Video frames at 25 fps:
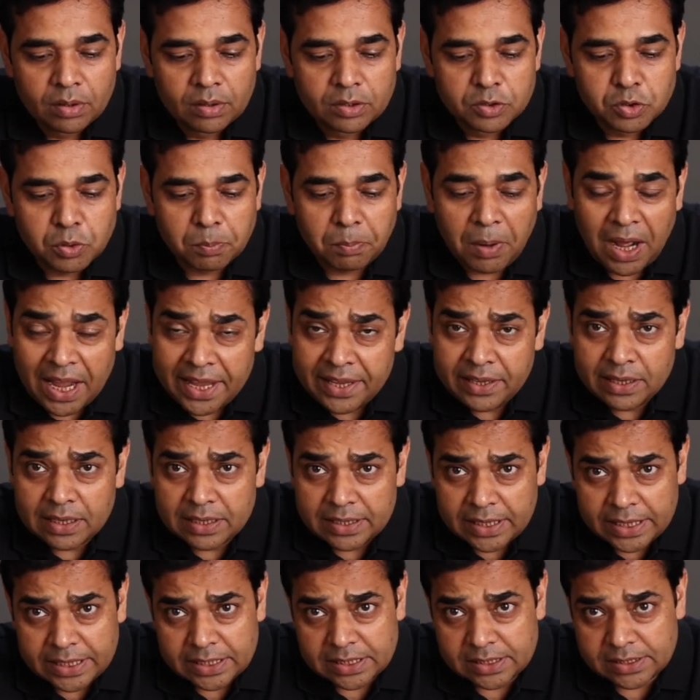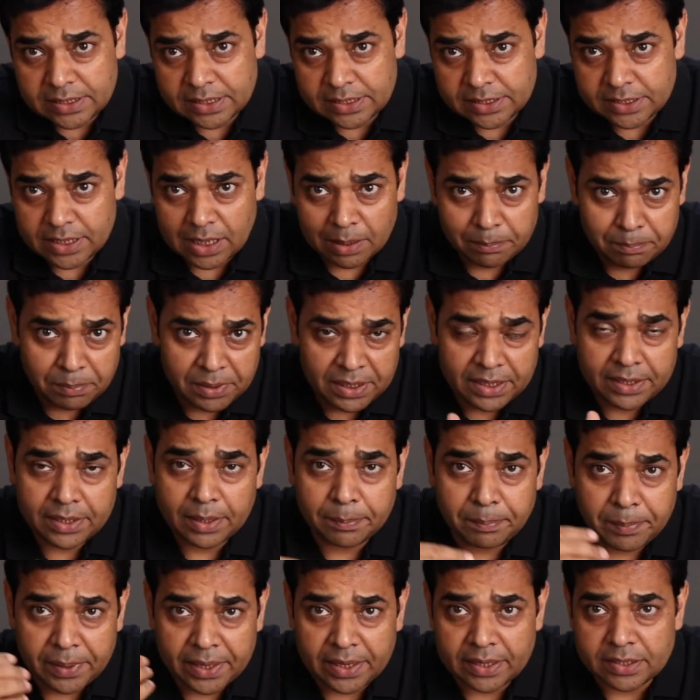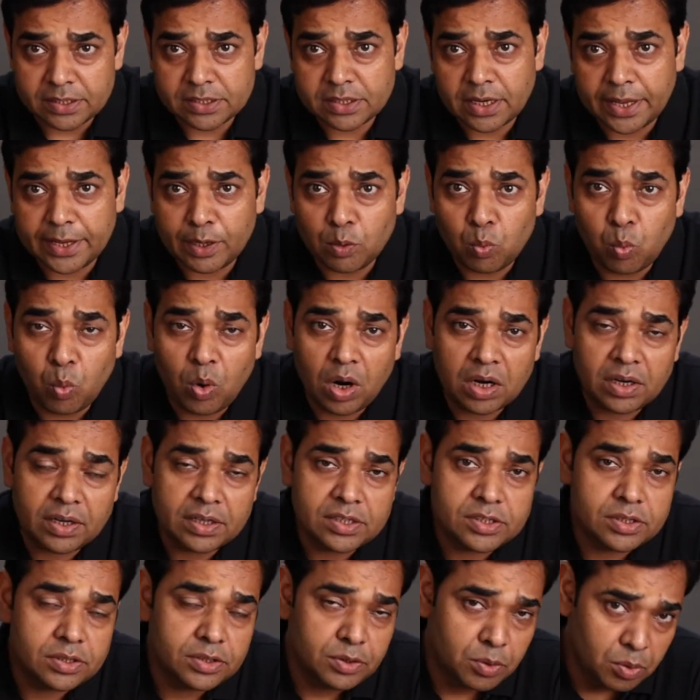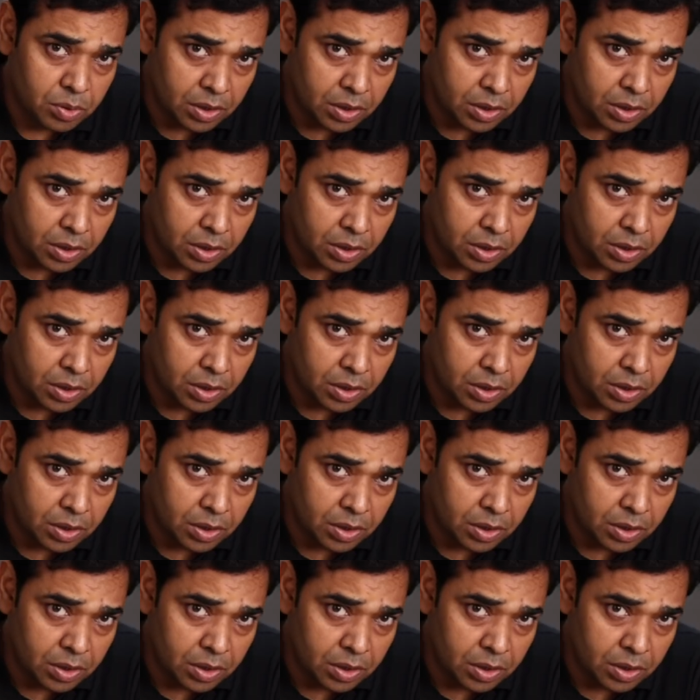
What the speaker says: So buying a lens is completely depends like what is your